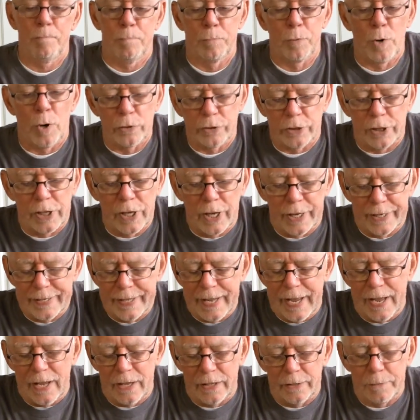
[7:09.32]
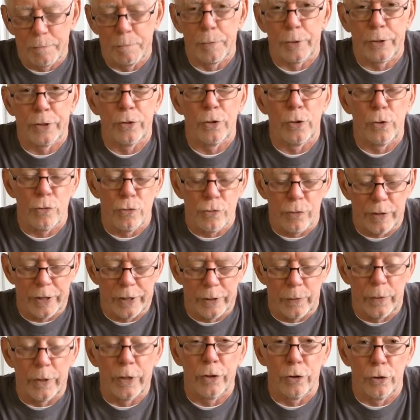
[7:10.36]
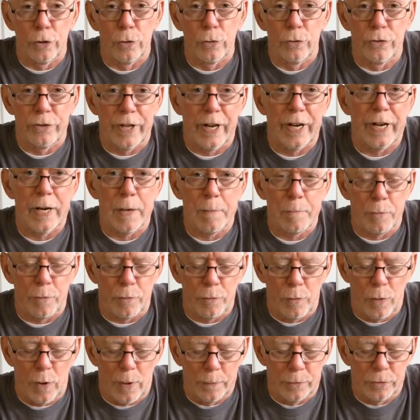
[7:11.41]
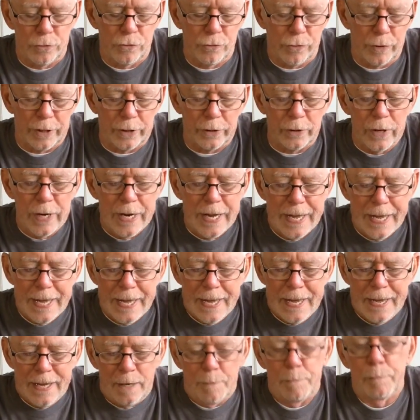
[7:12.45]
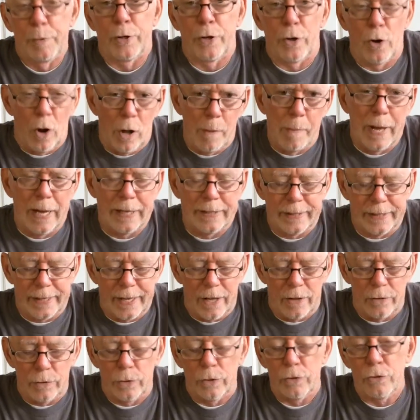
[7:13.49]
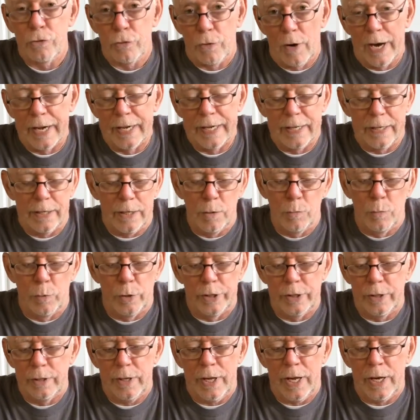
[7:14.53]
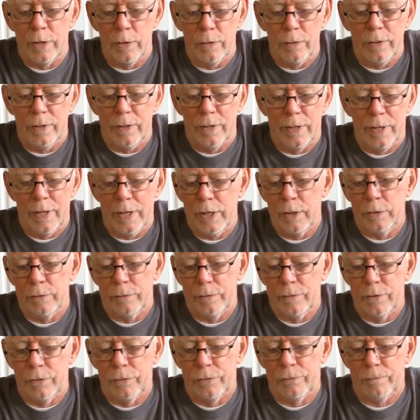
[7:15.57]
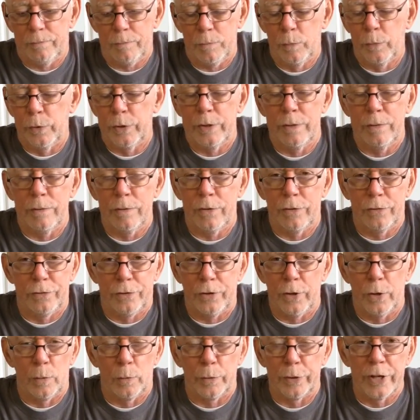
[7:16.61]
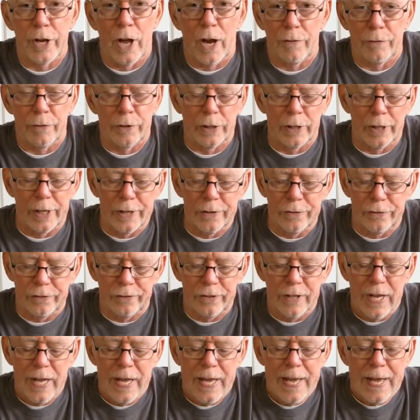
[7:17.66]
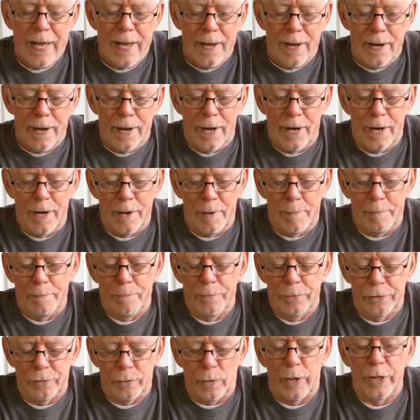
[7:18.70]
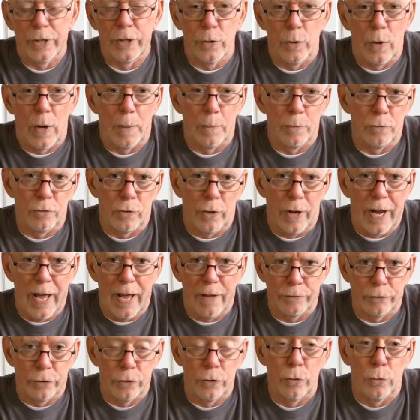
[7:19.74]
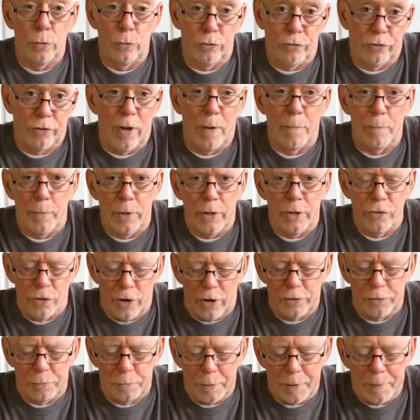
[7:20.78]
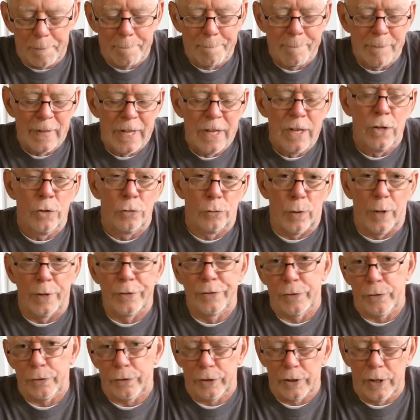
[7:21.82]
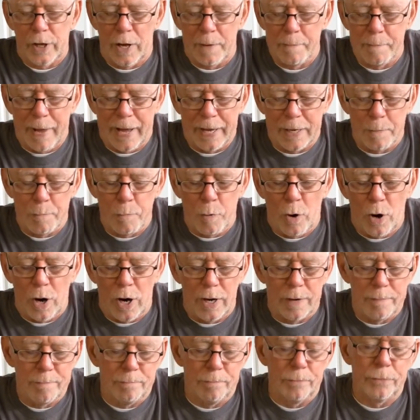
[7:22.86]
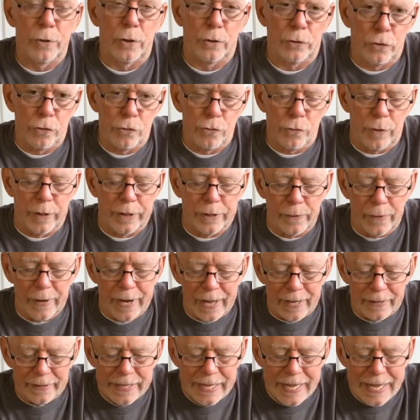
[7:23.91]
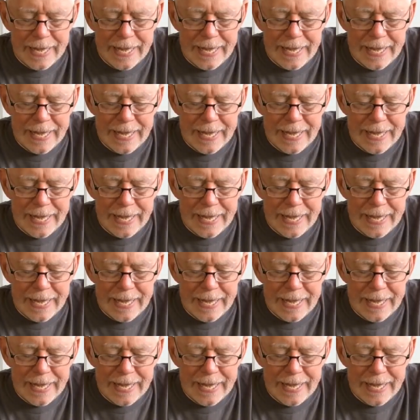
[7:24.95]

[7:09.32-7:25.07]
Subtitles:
broke the gun down and put the new trigger in, the new 10-8 performance trigger, I put it all back together and tried it. It wouldn't, and the sear would not release. So I knew I was going to have to do some adjustment. So I took the gun back apart, took the trigger out,